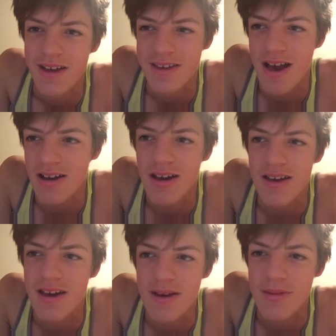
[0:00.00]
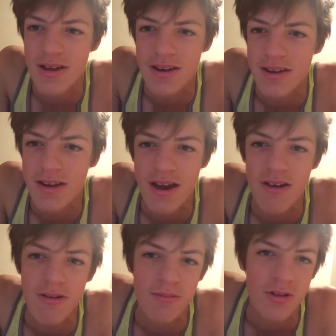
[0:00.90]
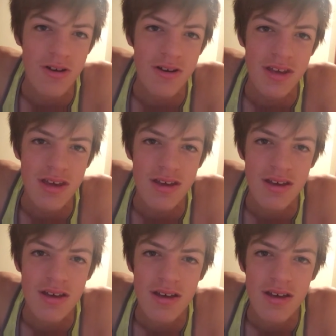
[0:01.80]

young I am and how I'm learning.